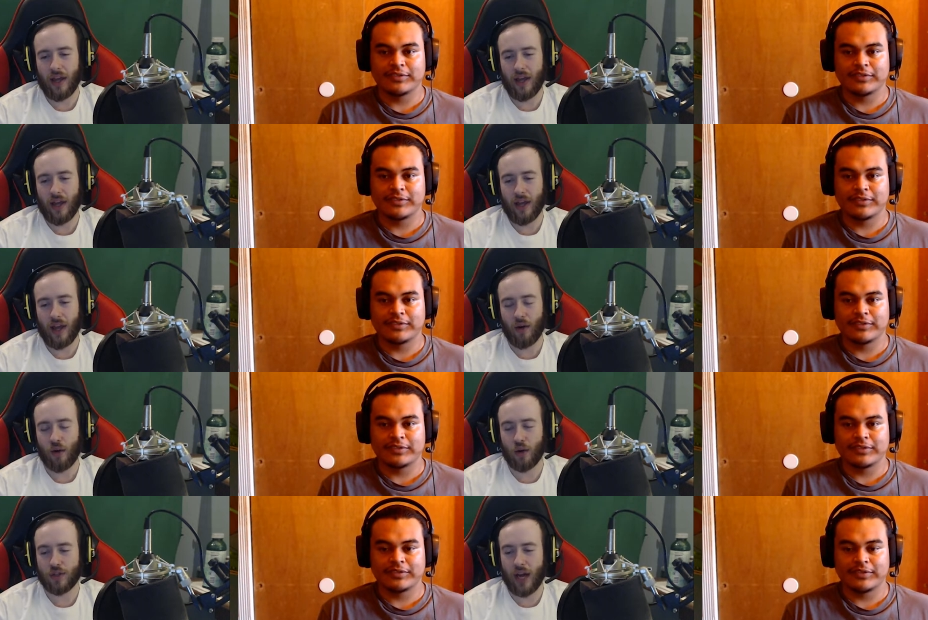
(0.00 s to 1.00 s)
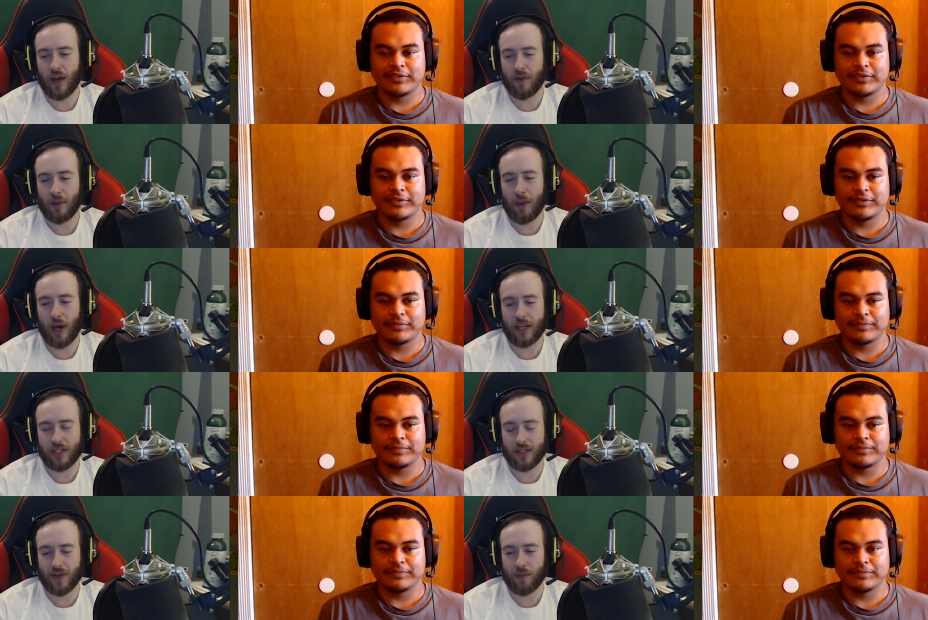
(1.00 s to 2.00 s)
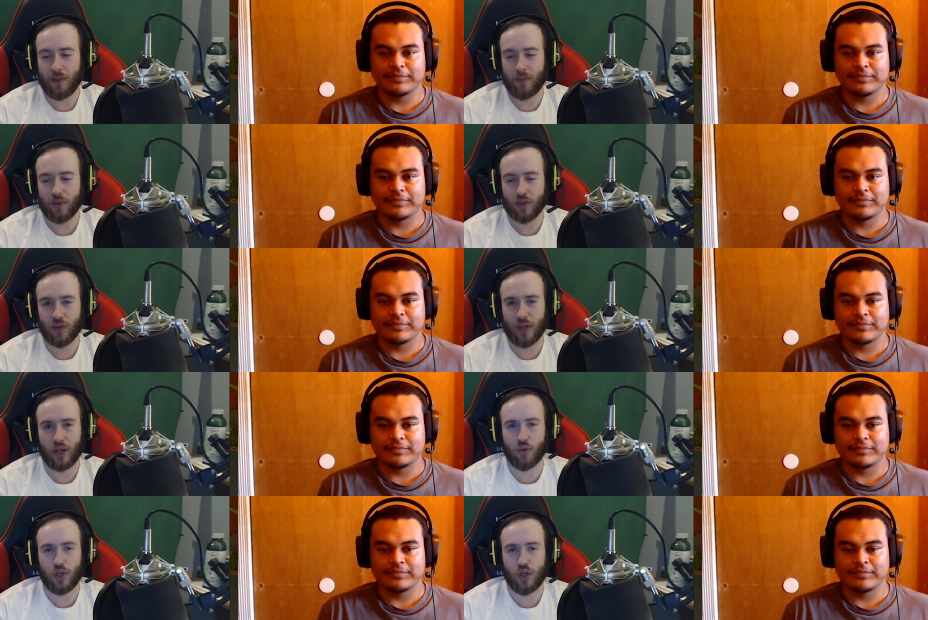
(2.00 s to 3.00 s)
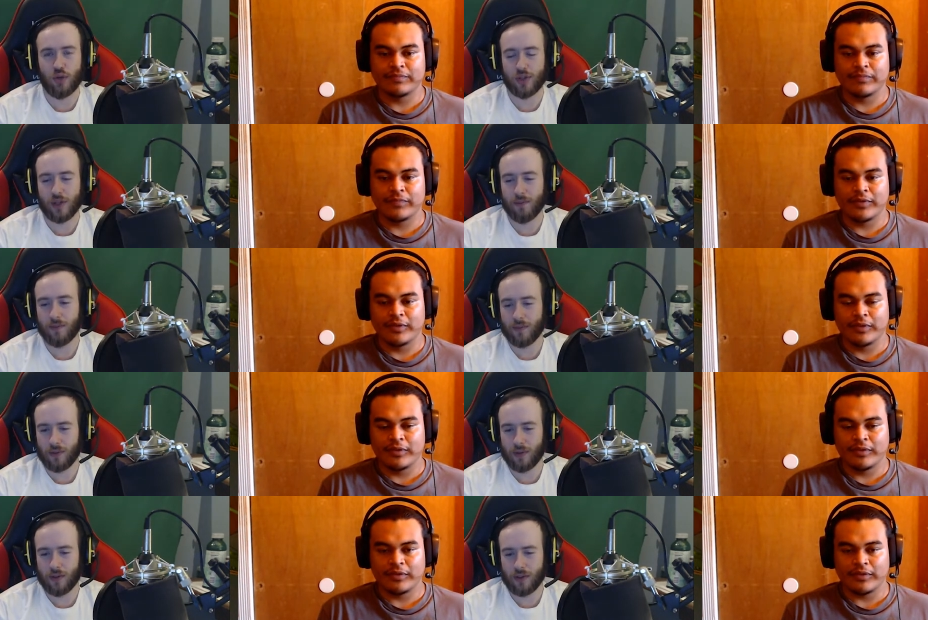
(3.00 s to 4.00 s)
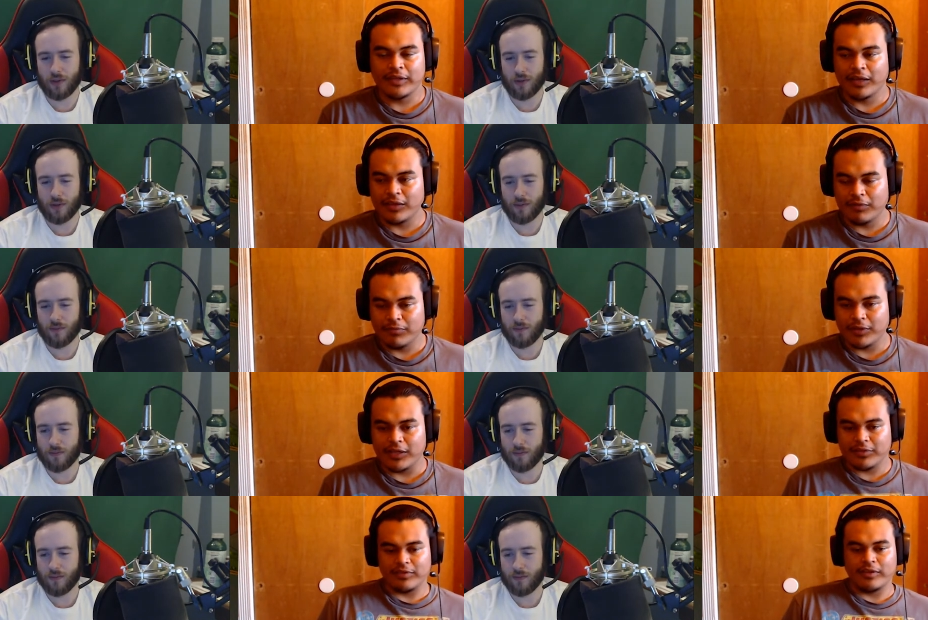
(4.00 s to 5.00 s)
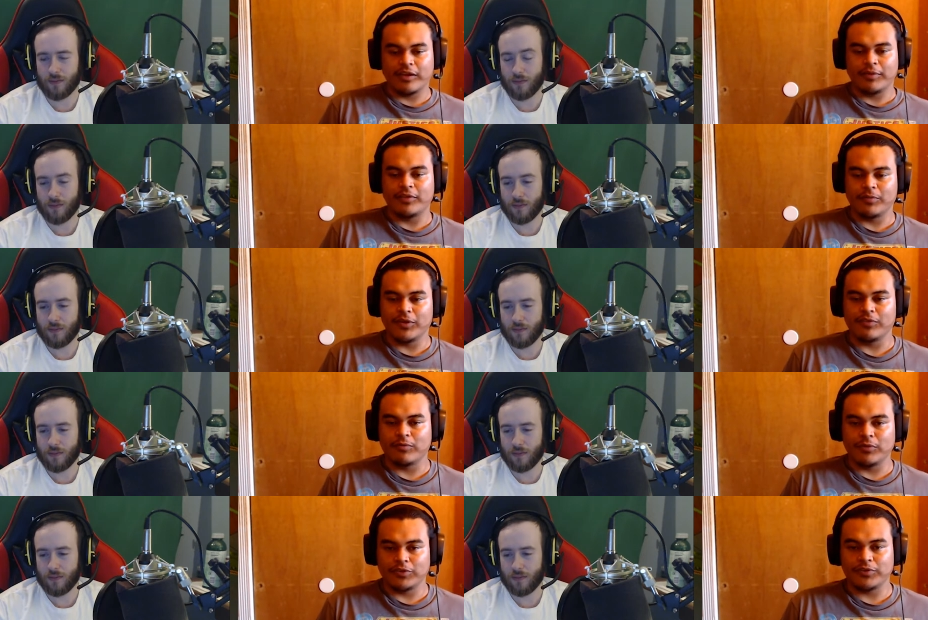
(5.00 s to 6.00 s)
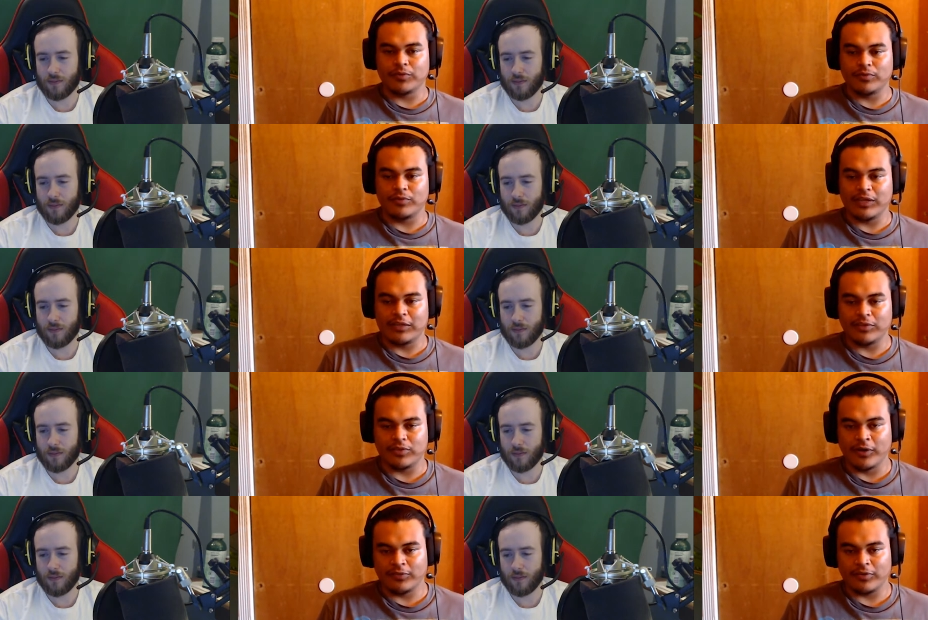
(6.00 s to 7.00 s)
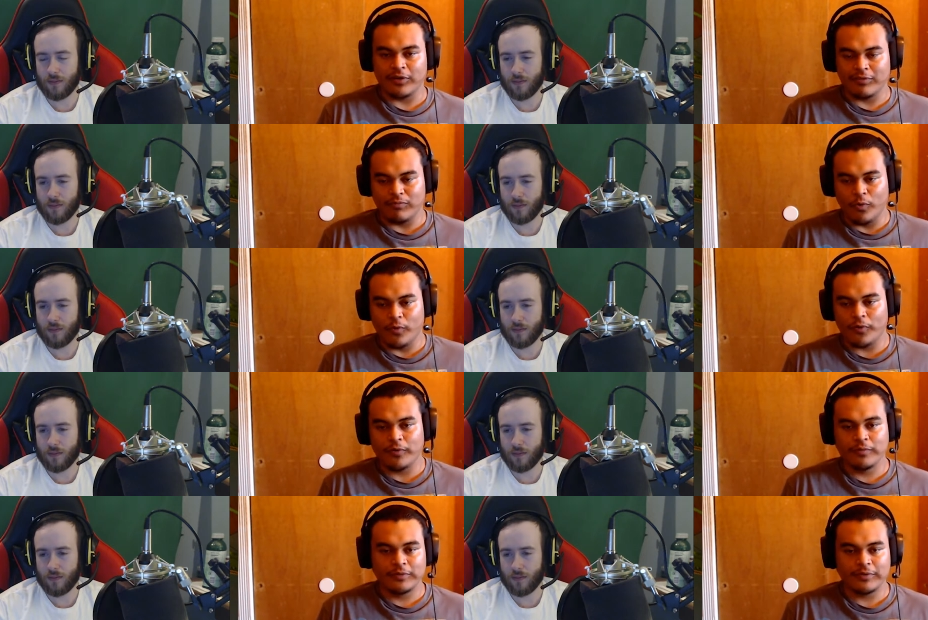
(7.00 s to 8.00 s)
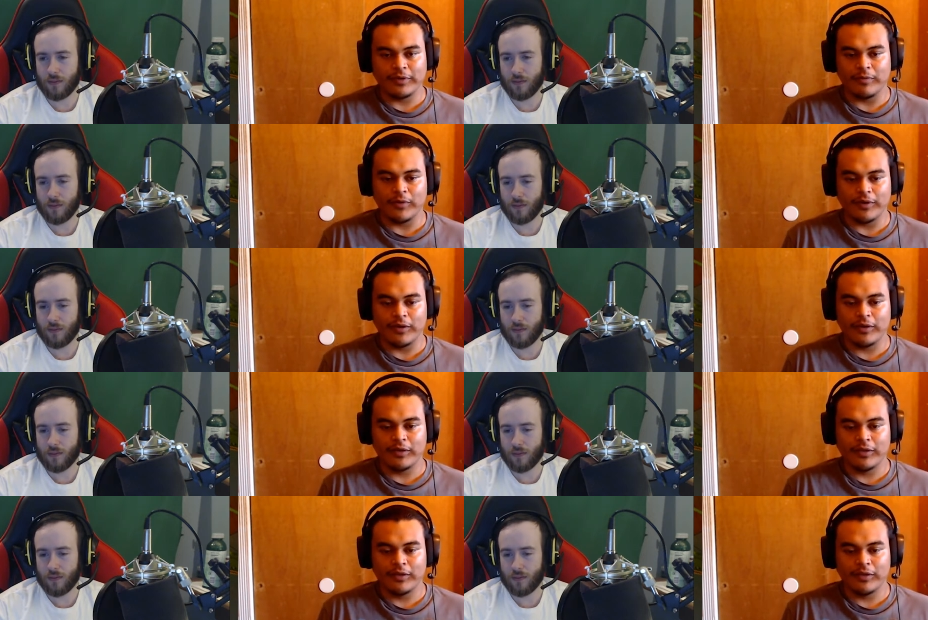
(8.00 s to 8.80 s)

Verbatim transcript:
Speaker 1: arrows out of the bodies of other people so they could reuse them.
Speaker 2: Yeah, I, I really like this anime though, because it really shows you like the dark side of war, whatnot.